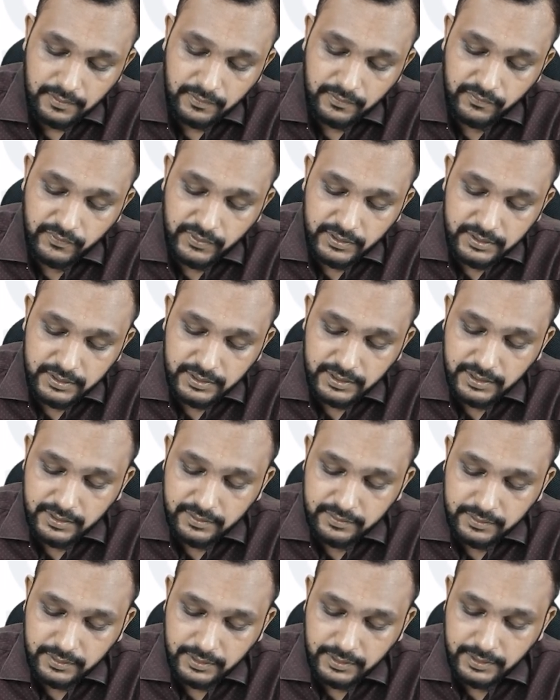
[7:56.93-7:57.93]
which
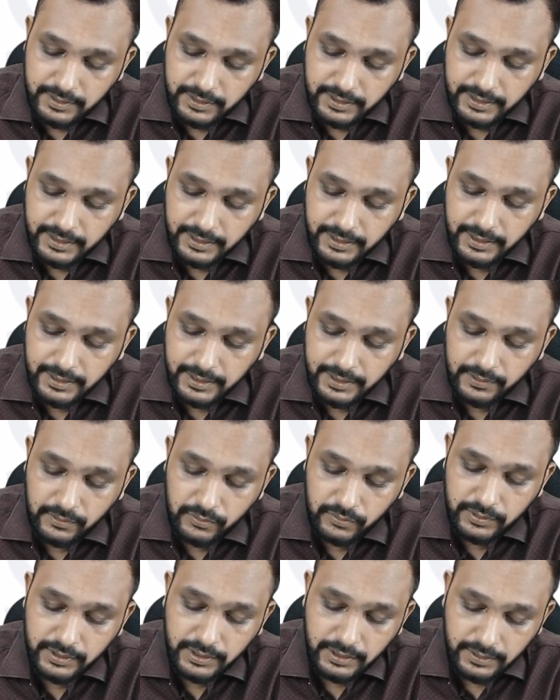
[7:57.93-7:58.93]
is draining
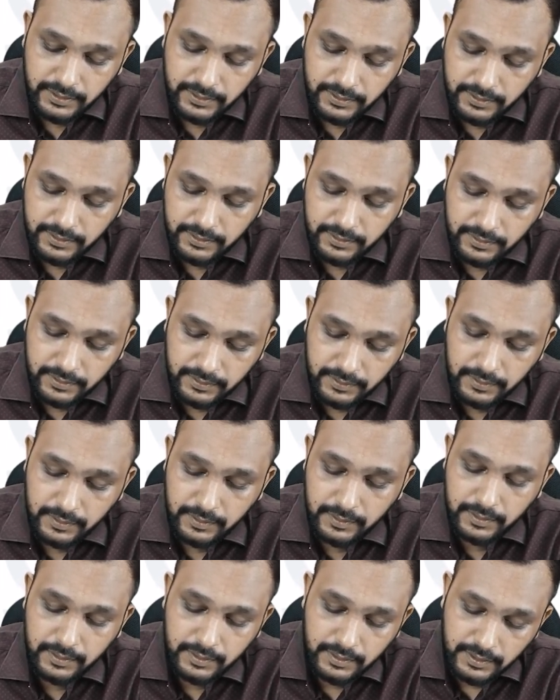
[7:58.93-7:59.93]
into the
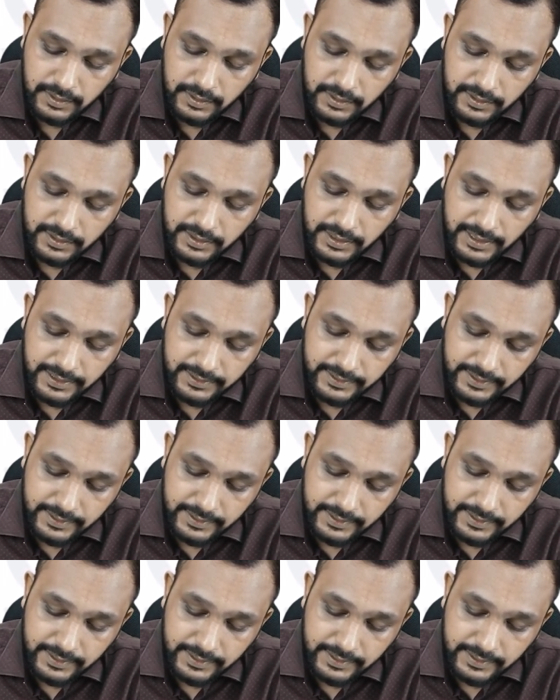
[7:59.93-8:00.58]
right